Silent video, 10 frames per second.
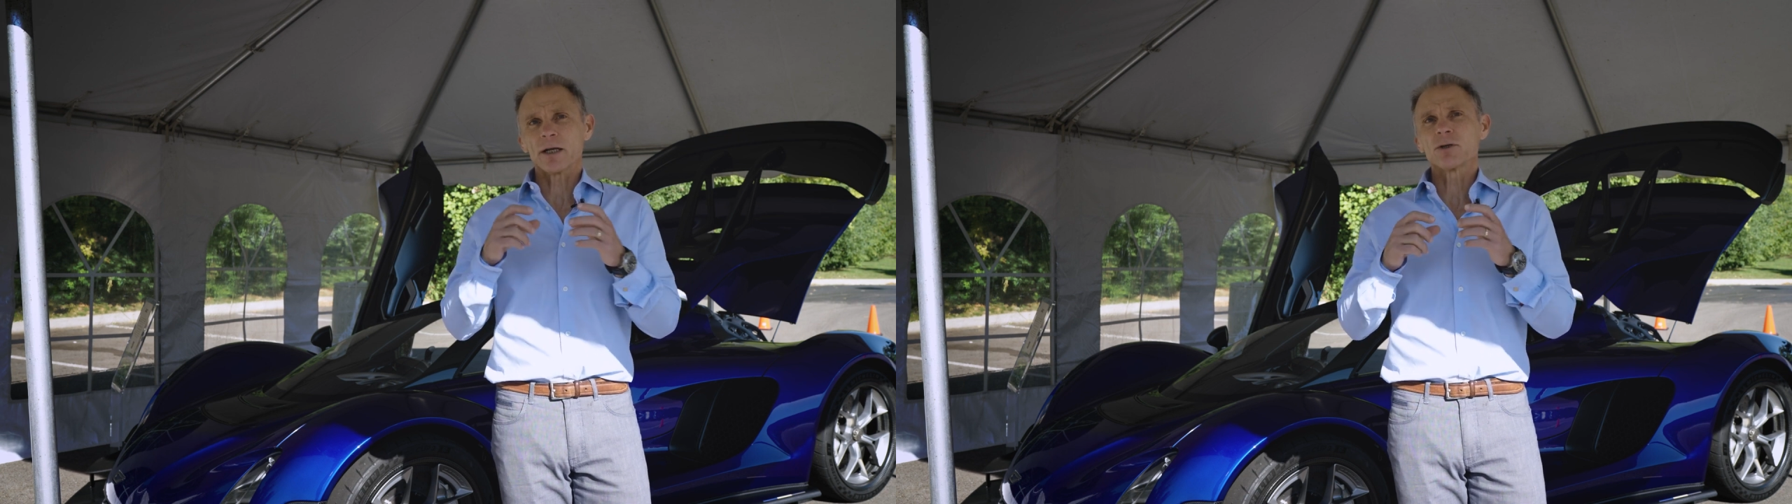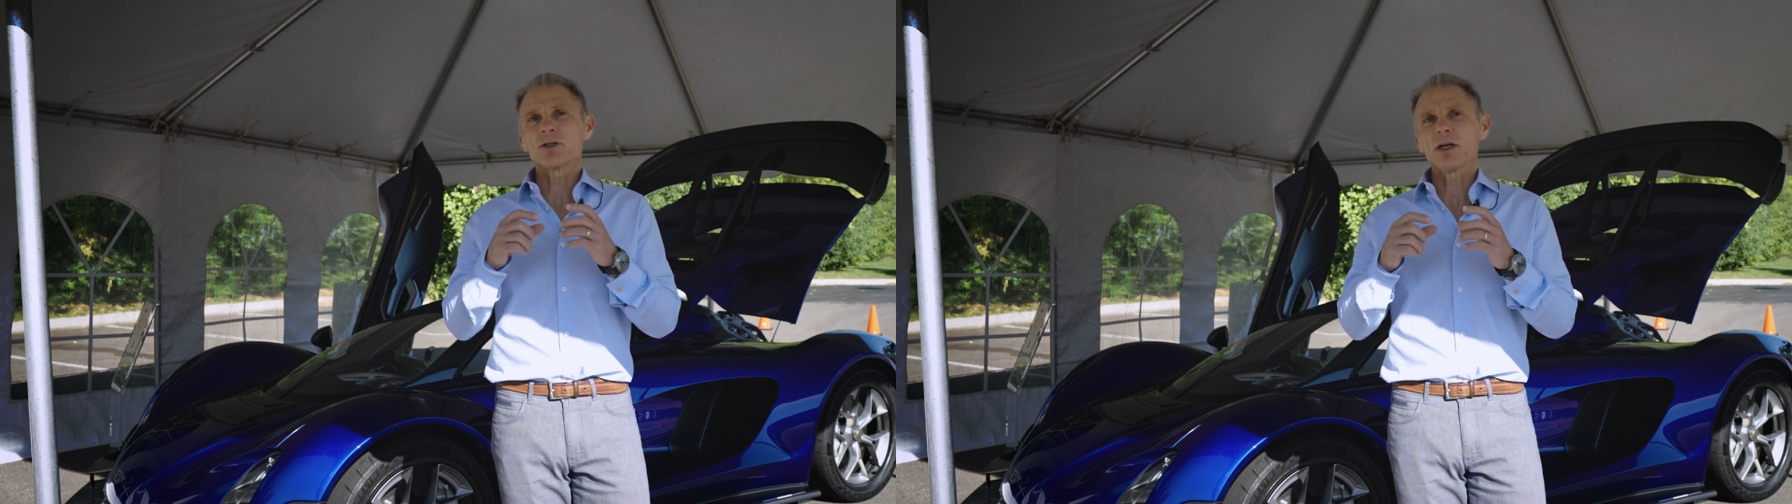
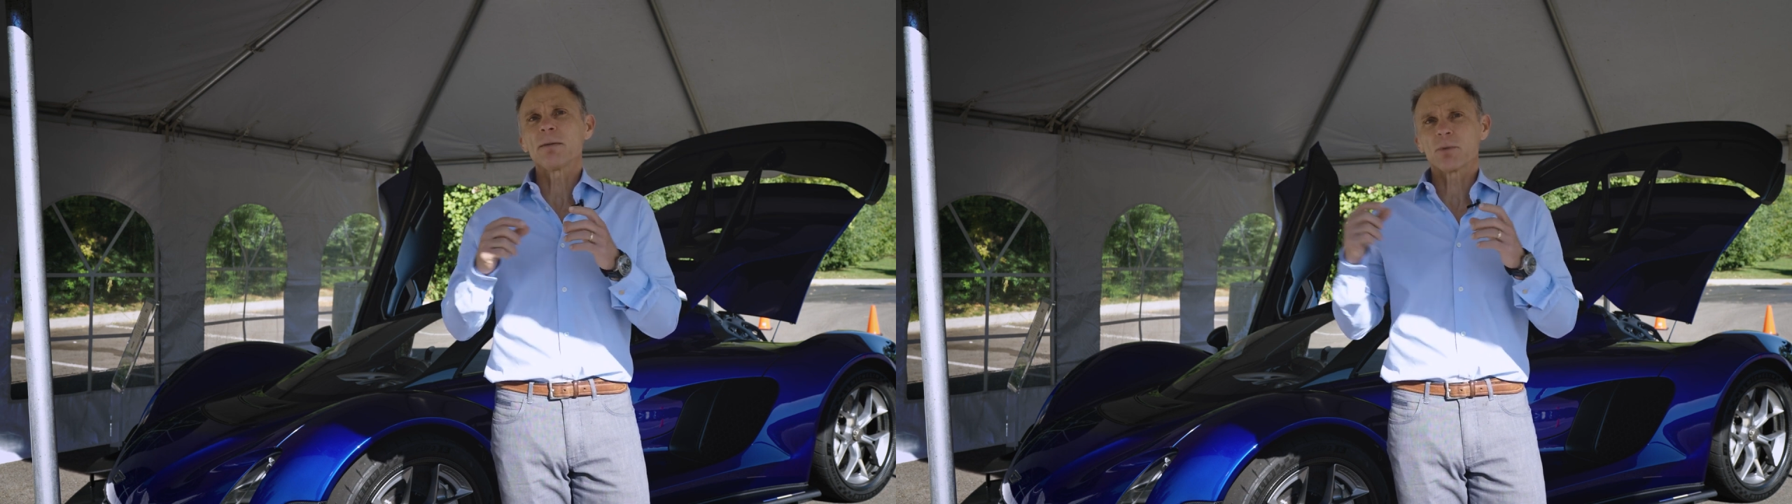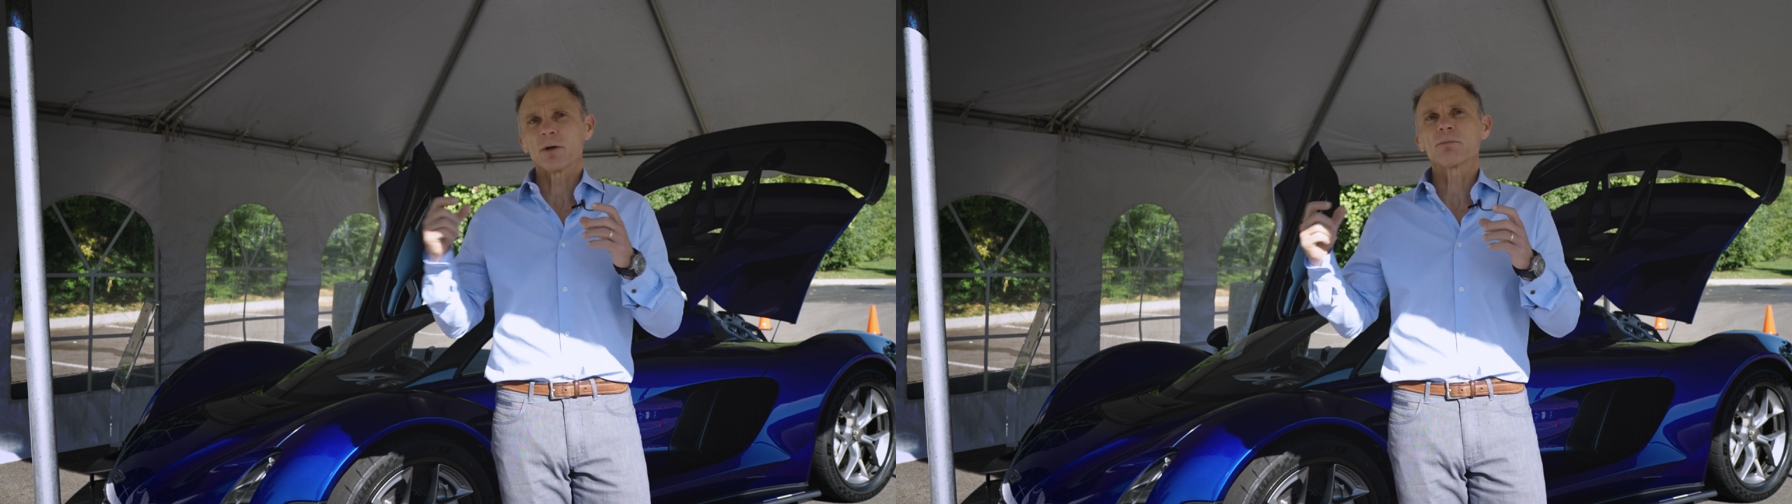
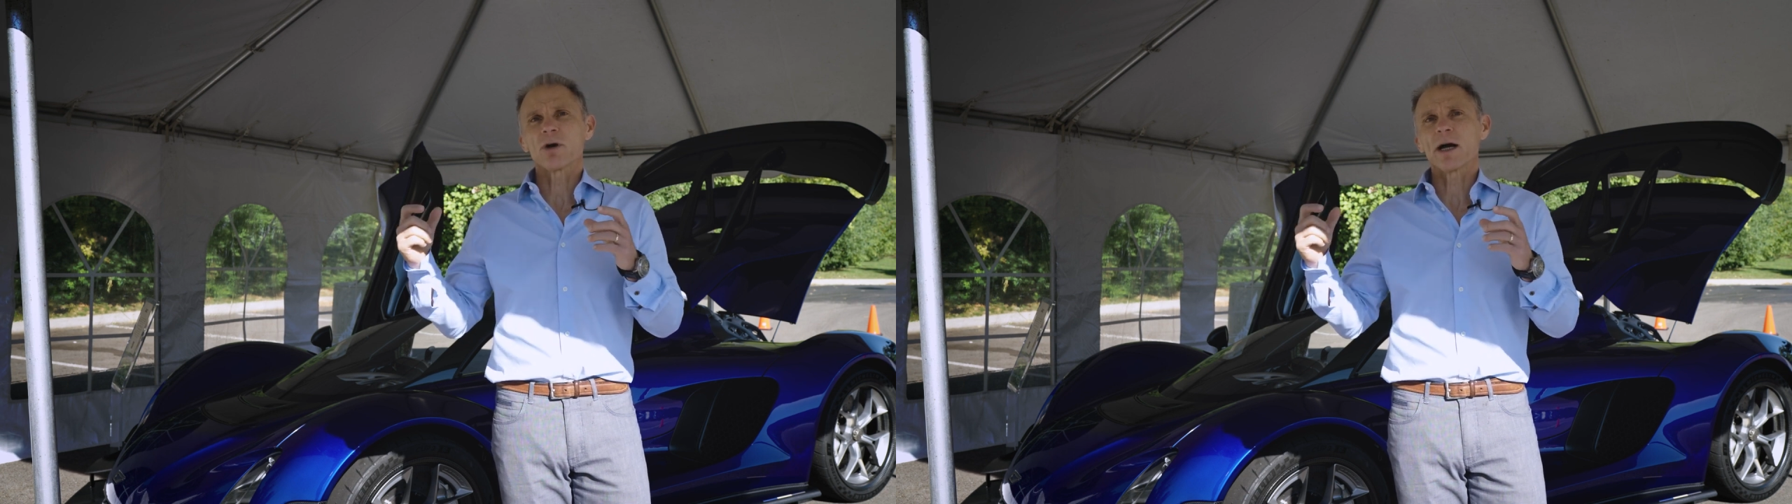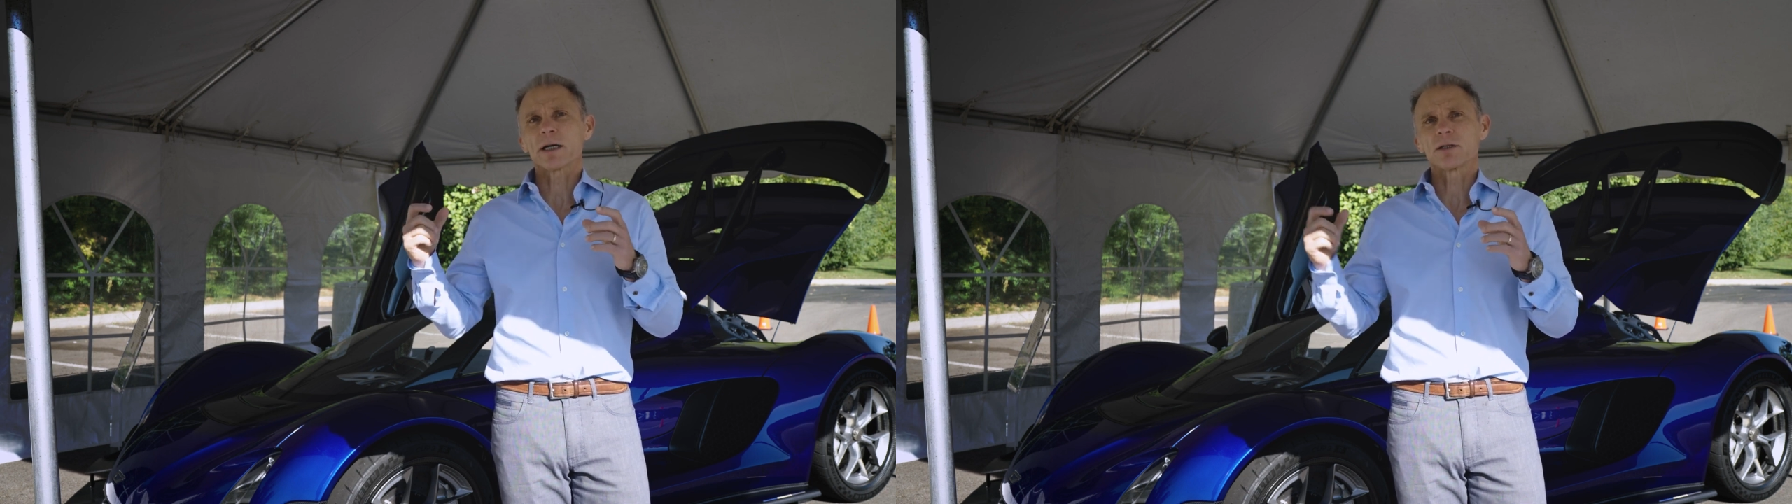energy per
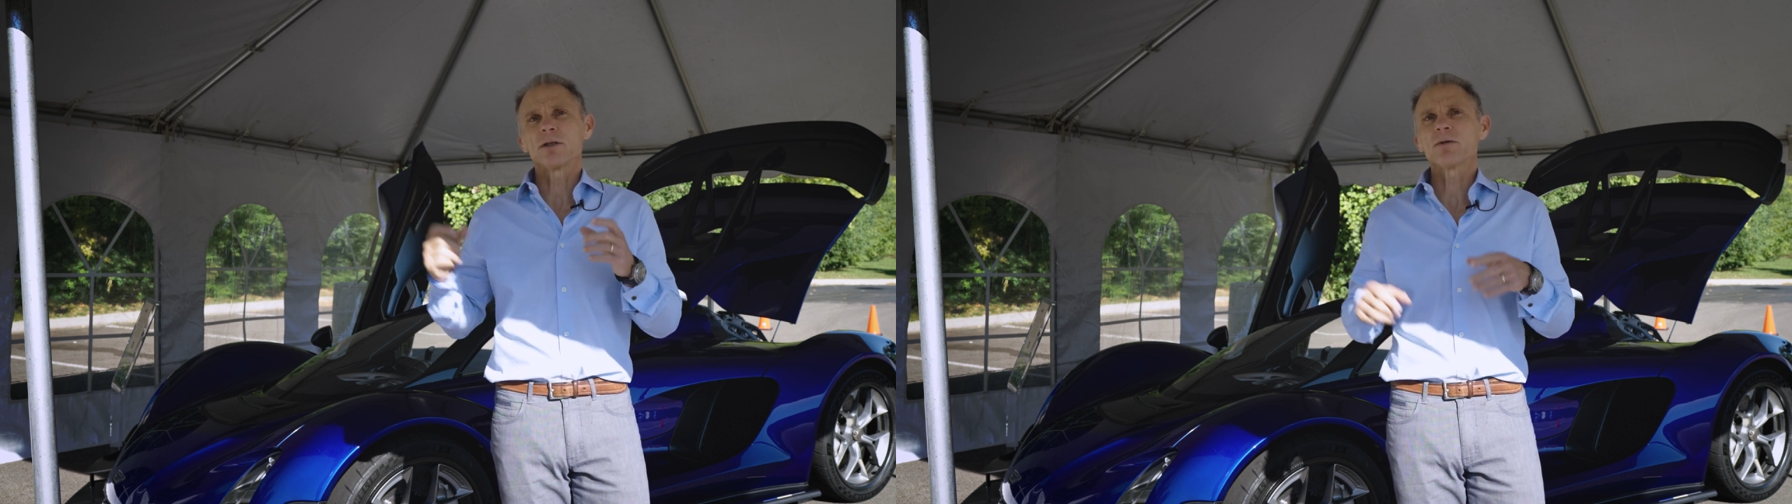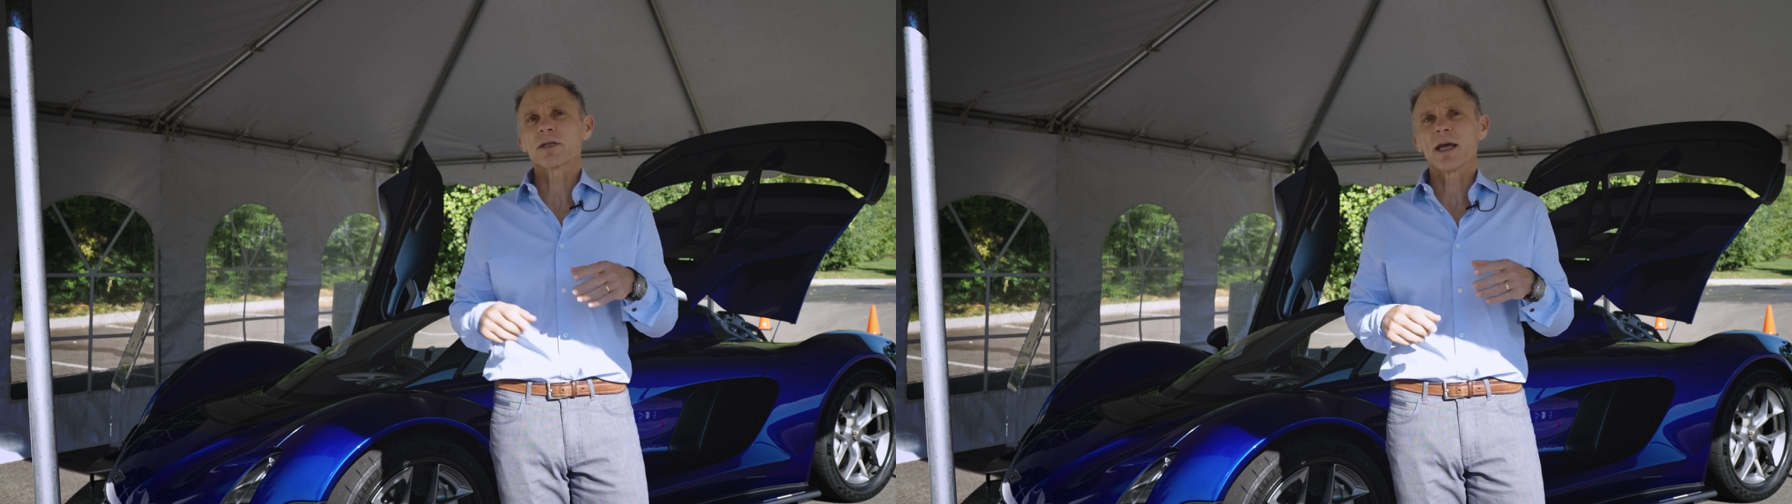product use